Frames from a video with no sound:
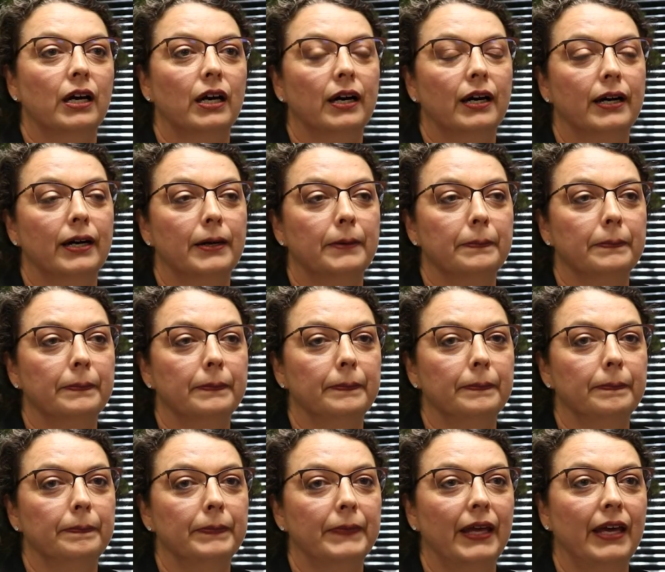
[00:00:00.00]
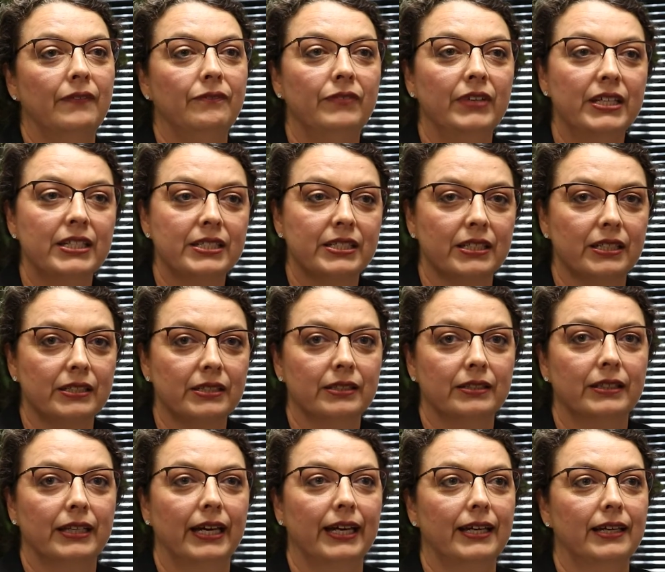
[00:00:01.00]
And visit
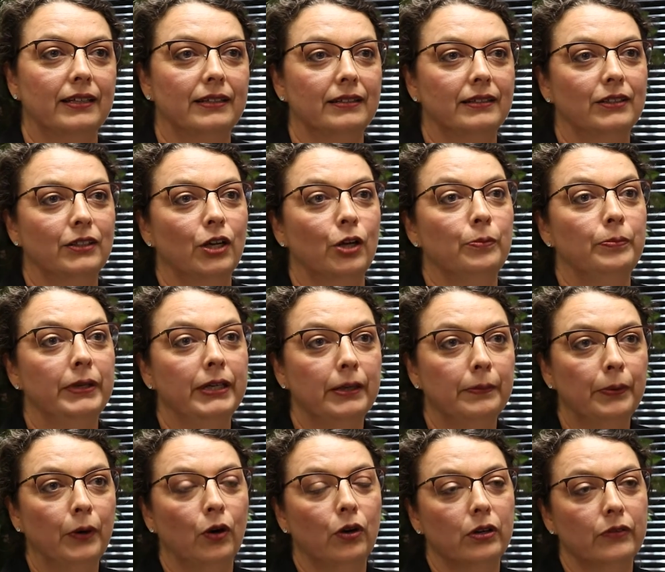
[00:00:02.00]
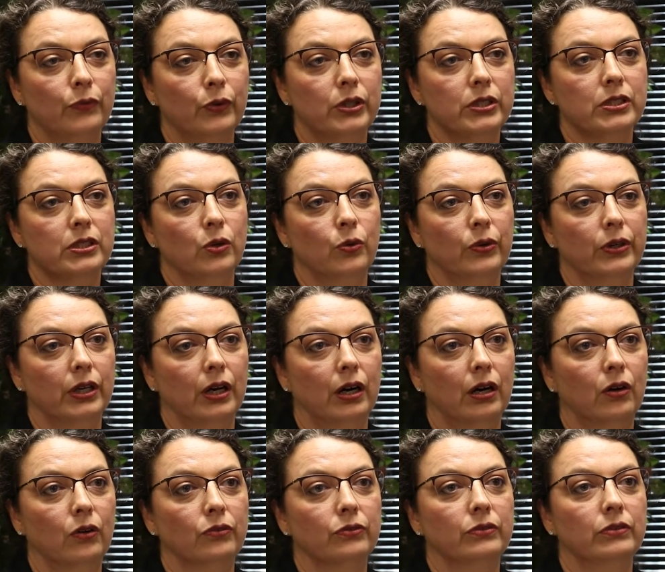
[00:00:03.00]
and be a part of what's going
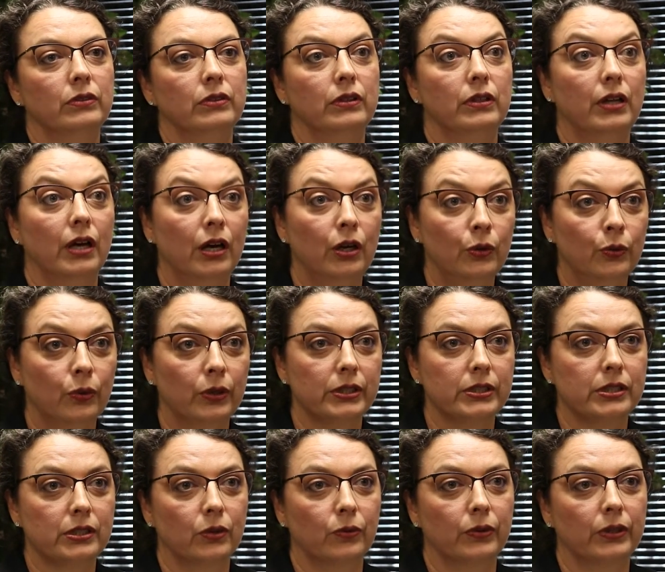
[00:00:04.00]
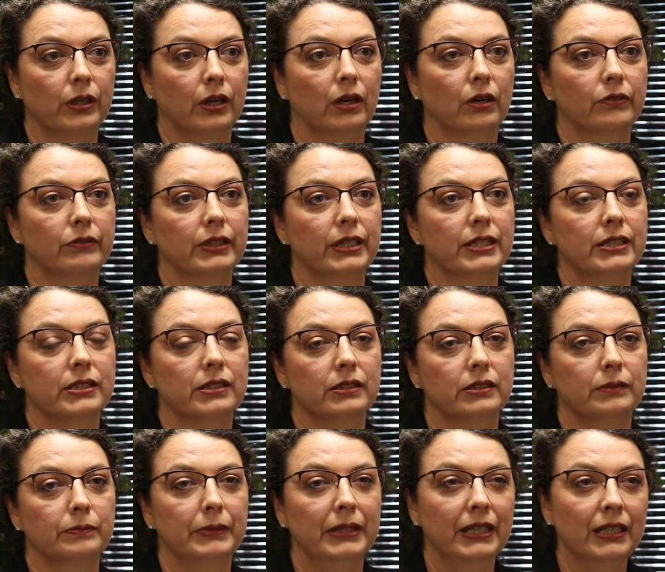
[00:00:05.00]
on. Know what's going on.
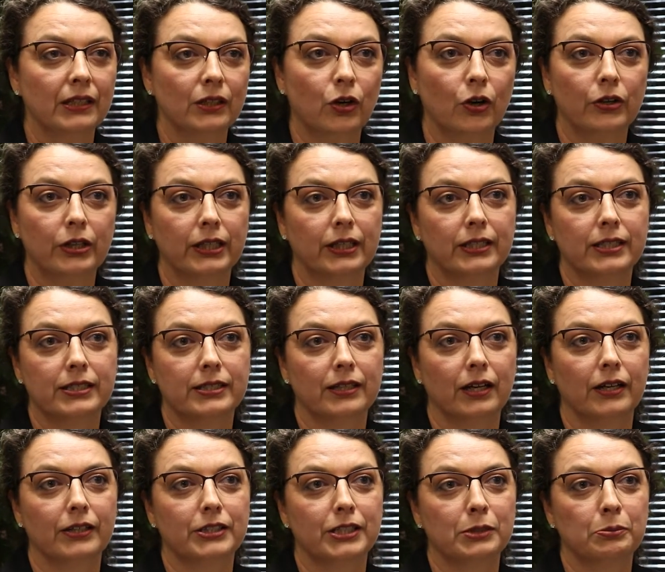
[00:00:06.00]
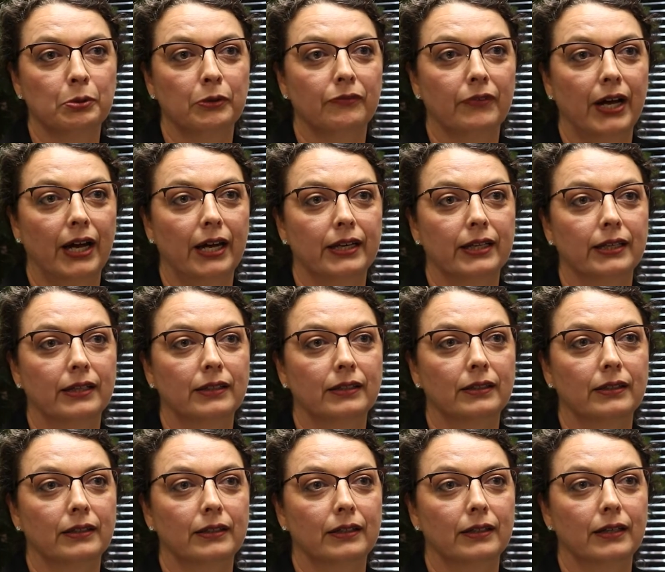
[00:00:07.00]
Being a guardian is not just providing
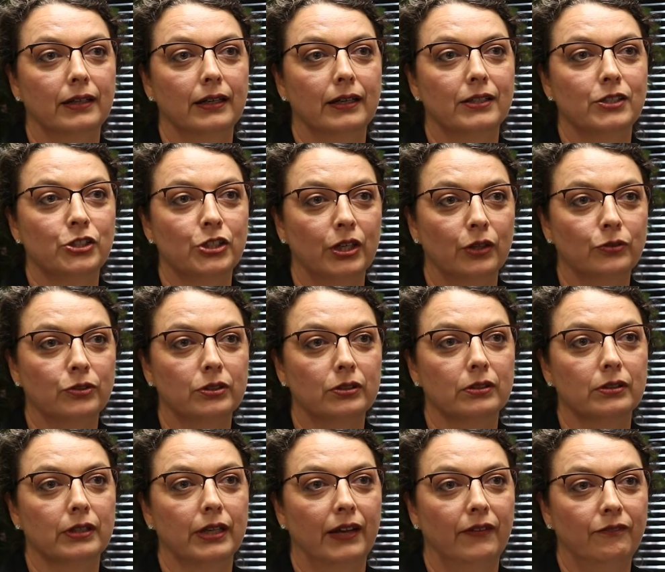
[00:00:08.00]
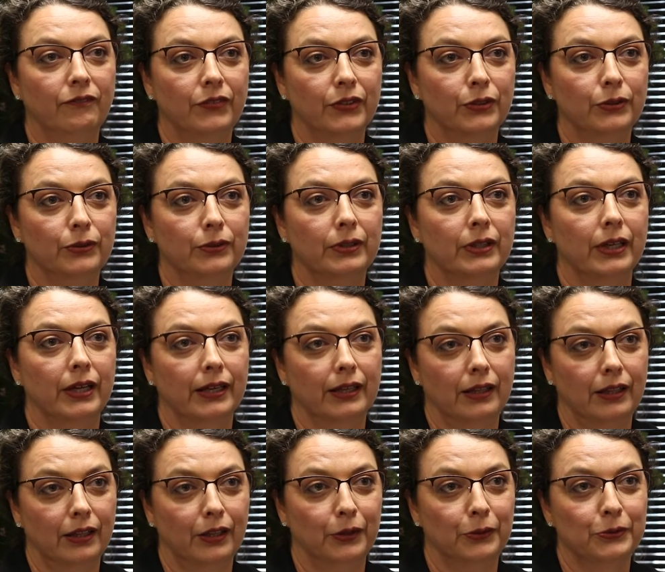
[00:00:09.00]
a shelter and food and
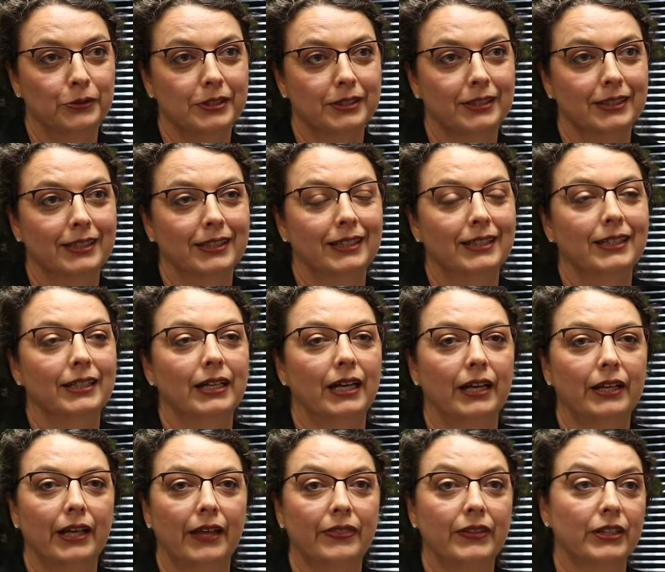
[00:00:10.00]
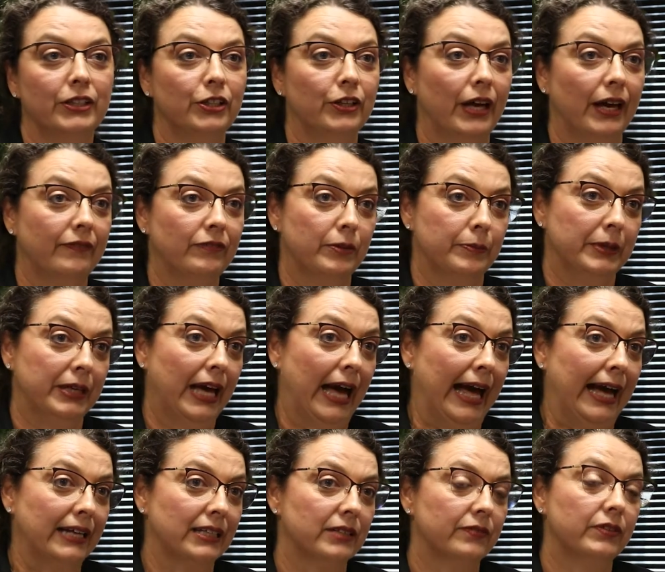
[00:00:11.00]
clothes. I think you have to be
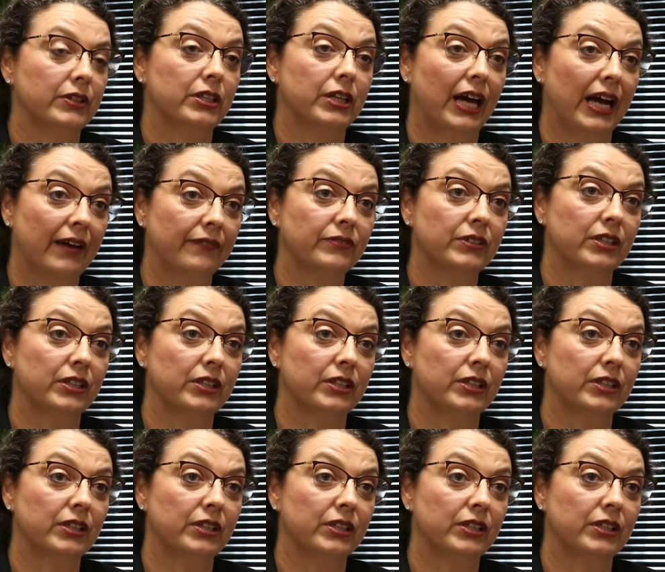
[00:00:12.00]
active and you have to